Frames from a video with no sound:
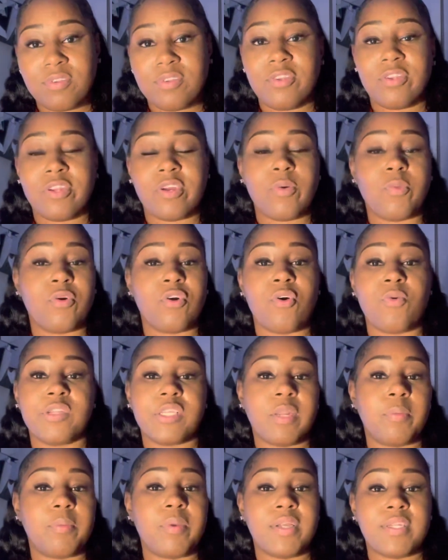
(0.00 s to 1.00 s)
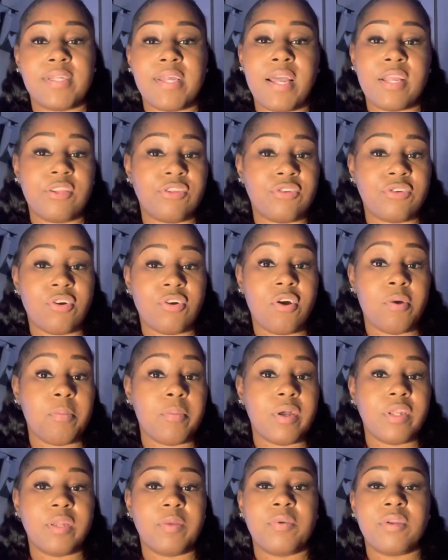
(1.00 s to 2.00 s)
We're always going to be attached to our
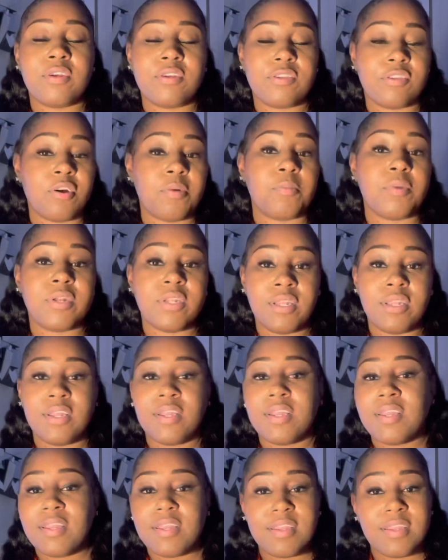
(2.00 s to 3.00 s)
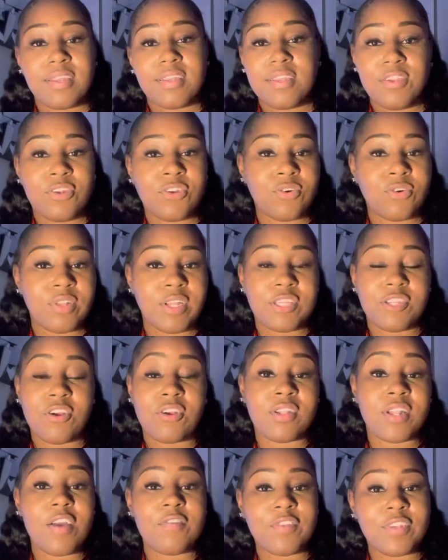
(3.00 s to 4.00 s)
money, because our money, that's our
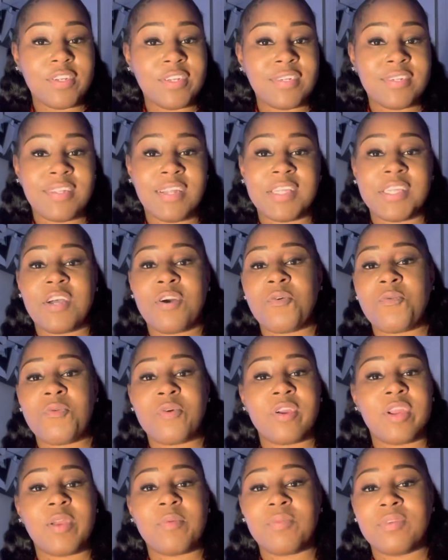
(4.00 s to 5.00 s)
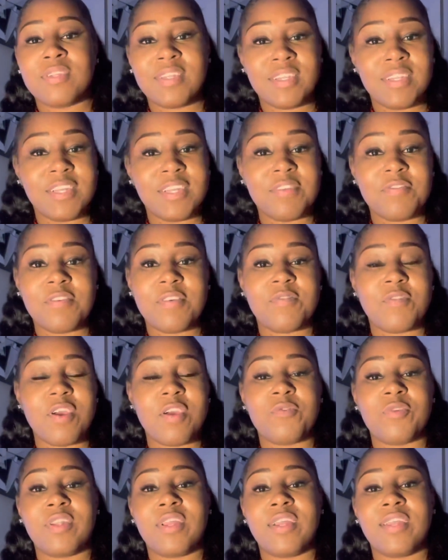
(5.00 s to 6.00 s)
livelihood. That's how we're able to live
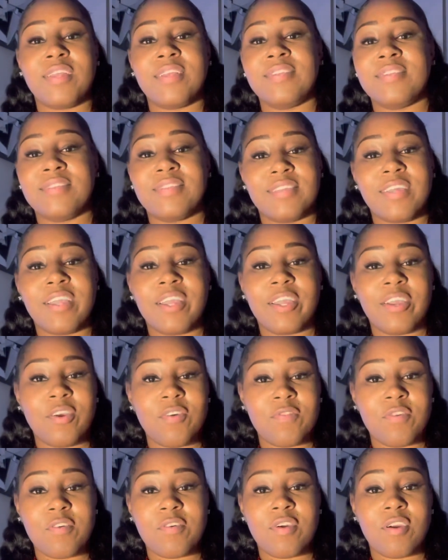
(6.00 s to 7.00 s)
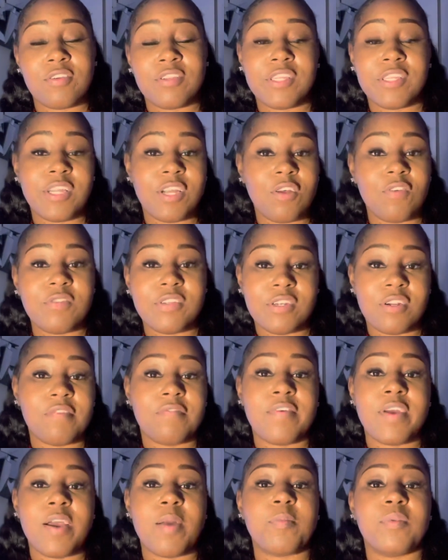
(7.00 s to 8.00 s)
every day and take care of ourselves and our
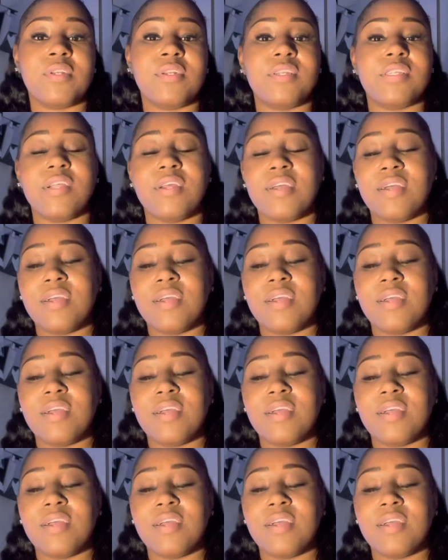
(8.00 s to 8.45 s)
families.